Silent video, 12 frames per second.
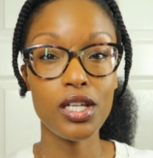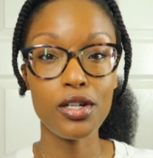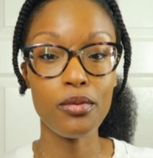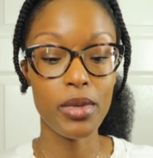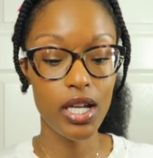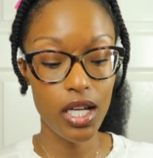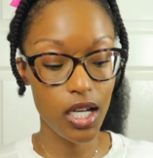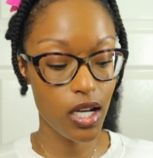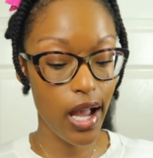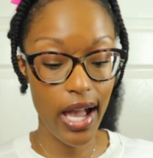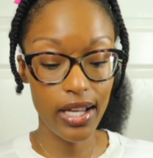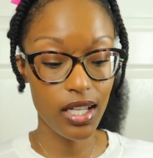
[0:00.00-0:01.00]
that on my
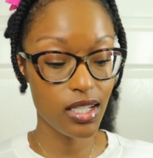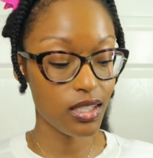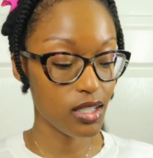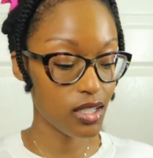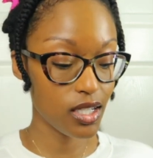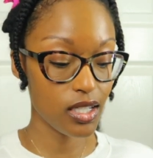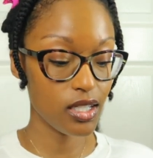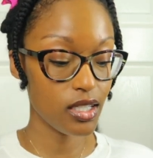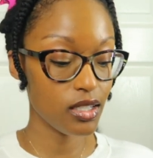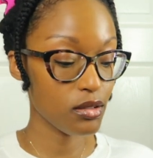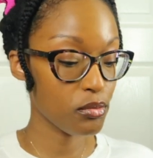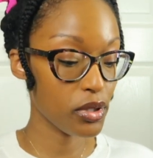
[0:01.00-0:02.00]
hair i guess it's
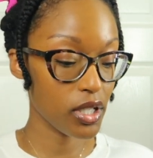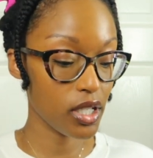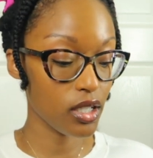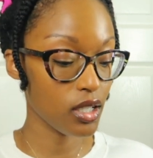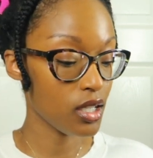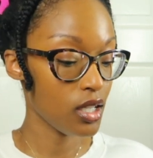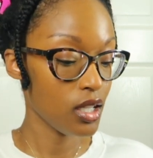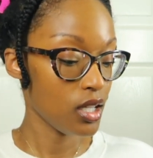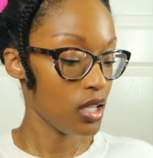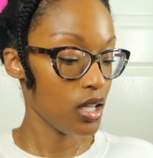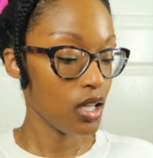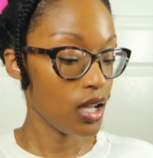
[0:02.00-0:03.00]
done but
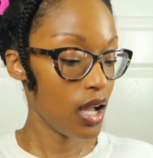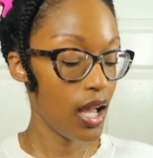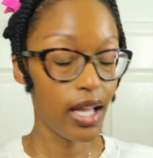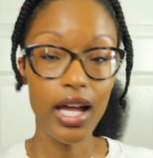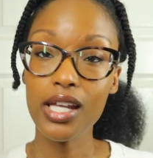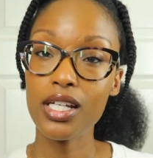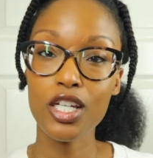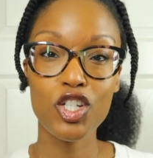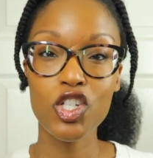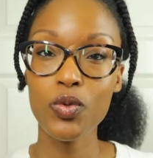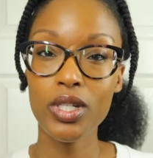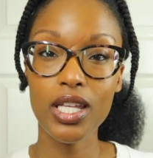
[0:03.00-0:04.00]
i got an
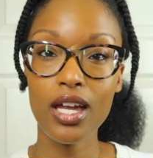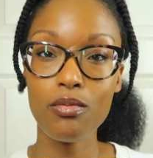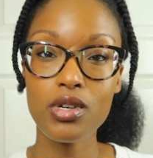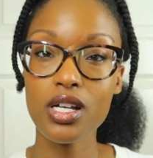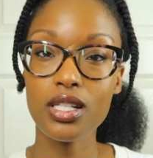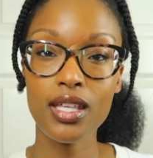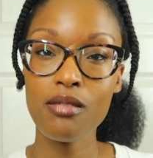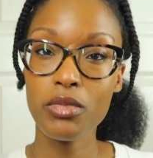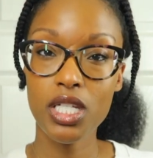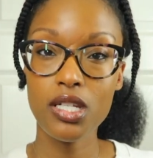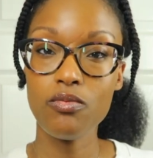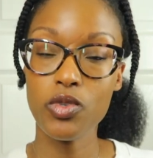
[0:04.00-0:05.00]
issue with that because that
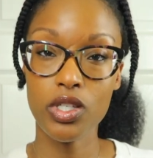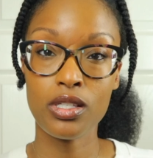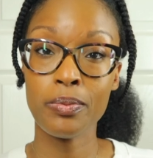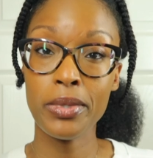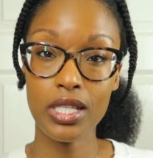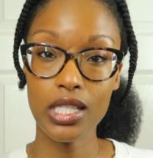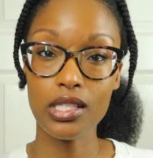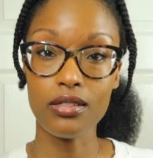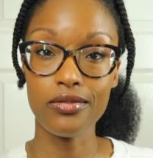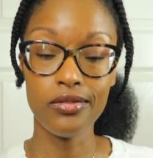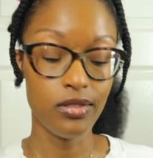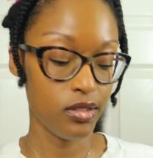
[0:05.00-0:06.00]
machine was
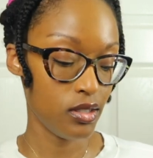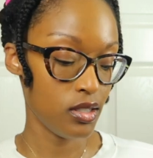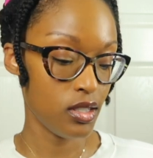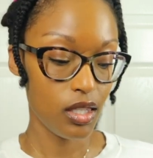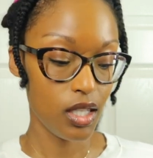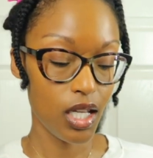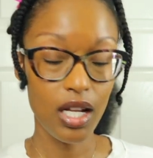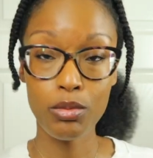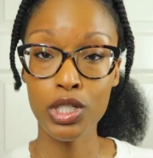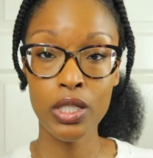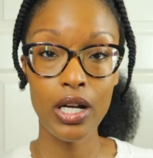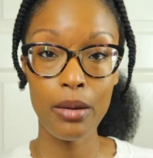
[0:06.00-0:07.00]
expensive and i'm
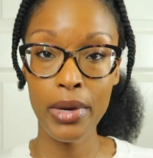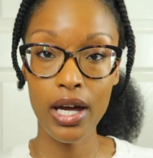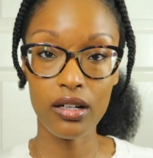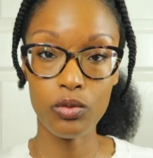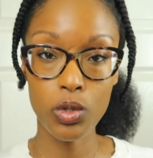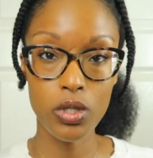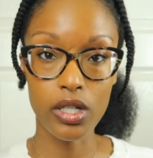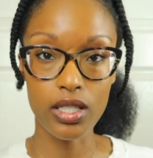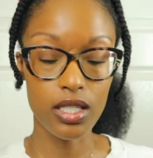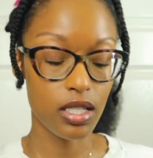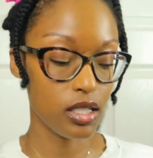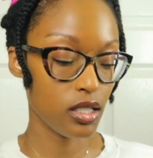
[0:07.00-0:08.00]
sure i'm out of
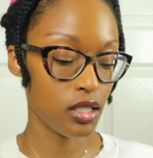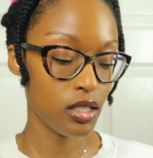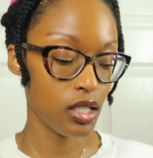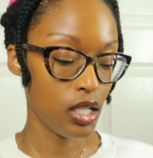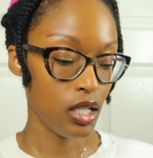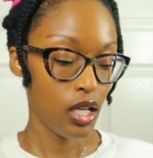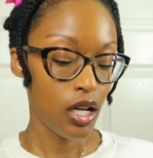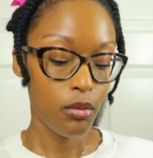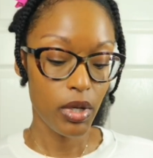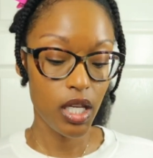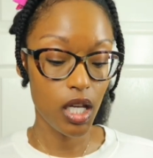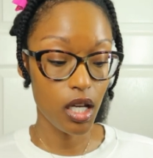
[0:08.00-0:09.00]
warranty
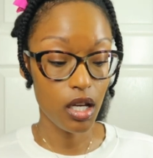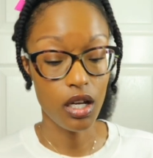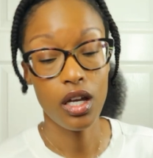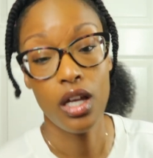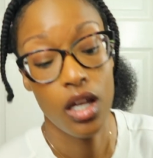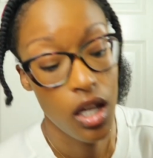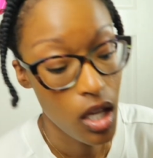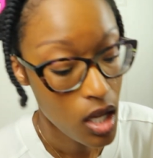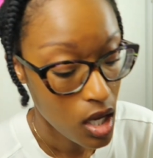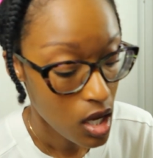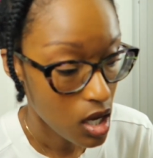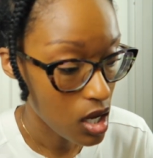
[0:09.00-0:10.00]
but yeah
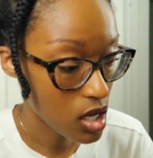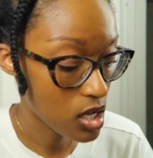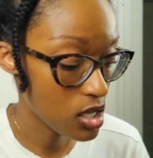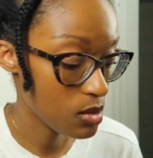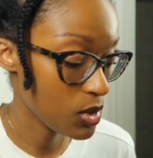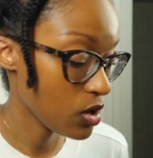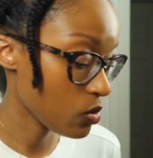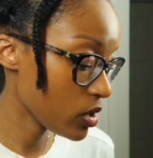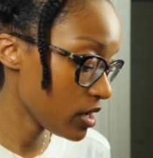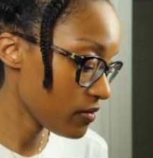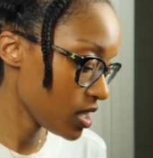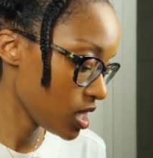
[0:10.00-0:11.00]
um
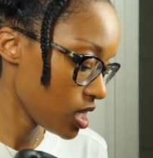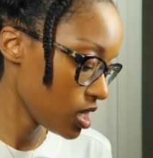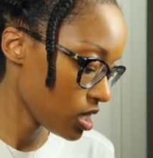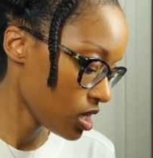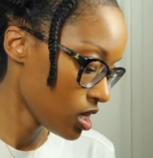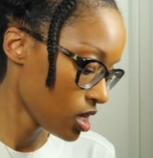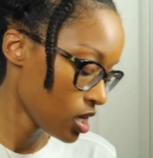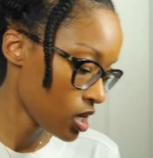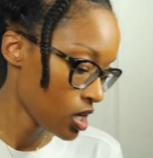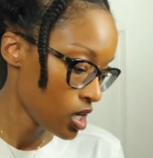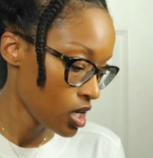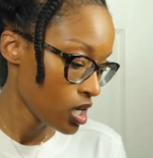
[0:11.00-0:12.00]
rev air
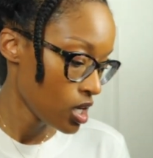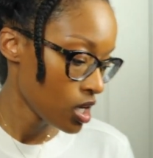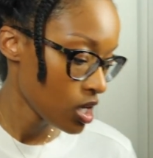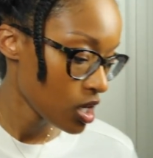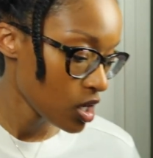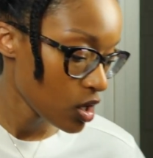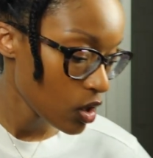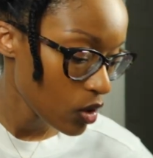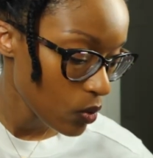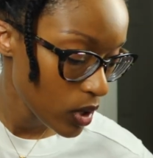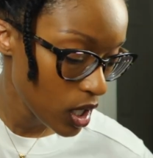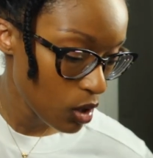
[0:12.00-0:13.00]

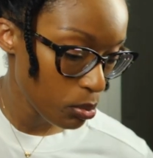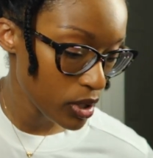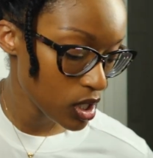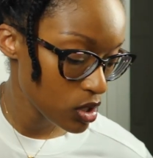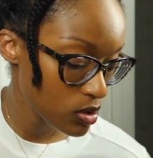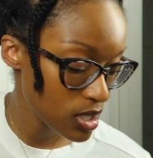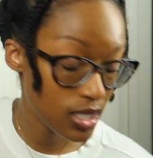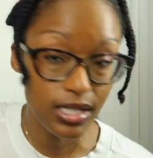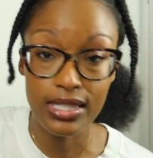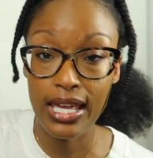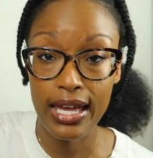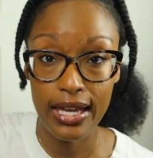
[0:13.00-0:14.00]
we gonna put you to the
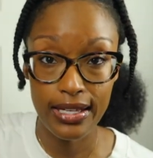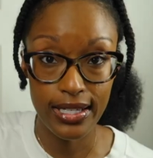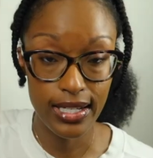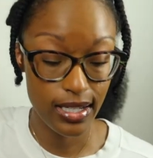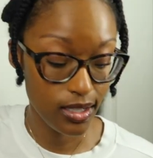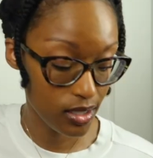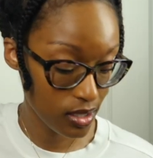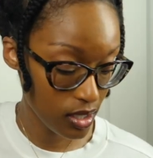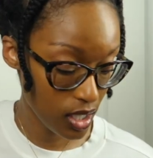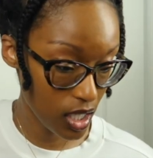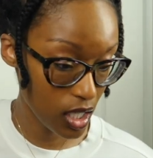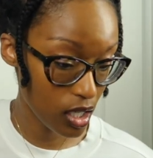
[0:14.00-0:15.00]
side honey
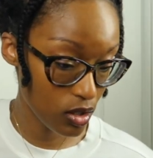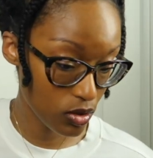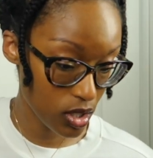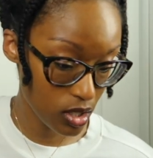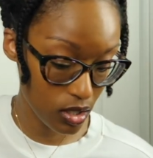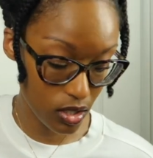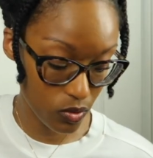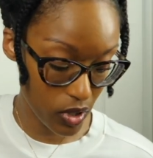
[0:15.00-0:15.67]
and go to this